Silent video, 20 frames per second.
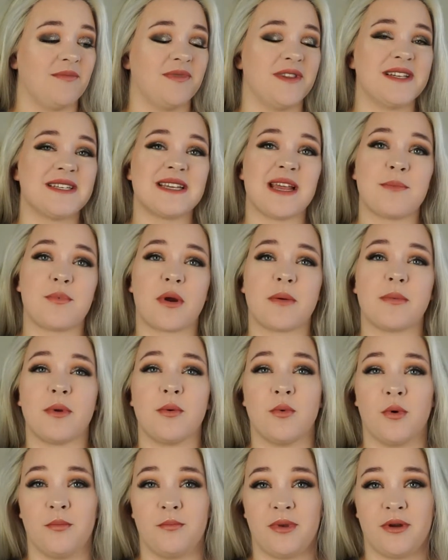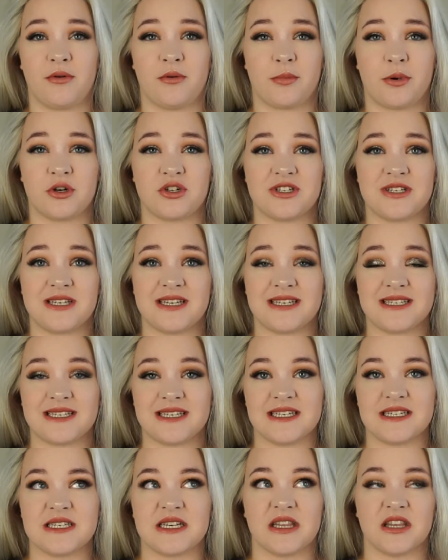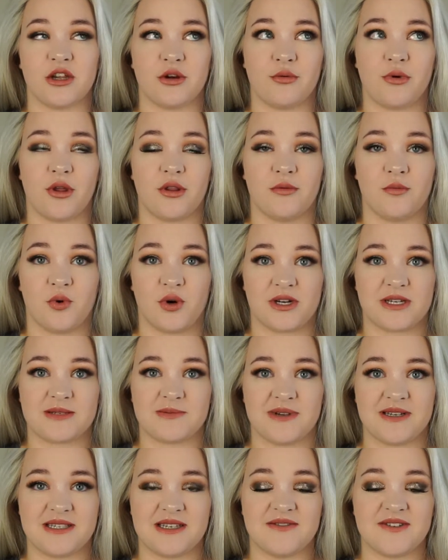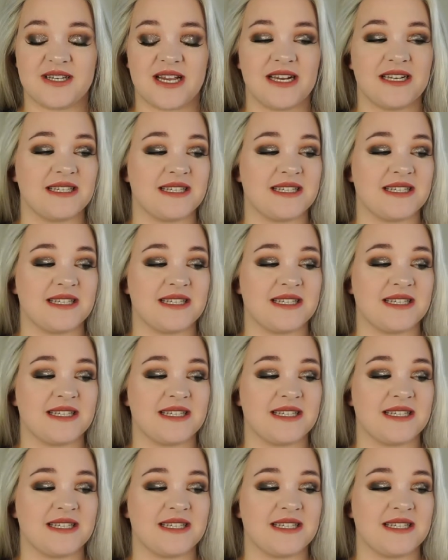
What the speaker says: This I probably won't be repurchasing because it is a little bit on the more expensive side,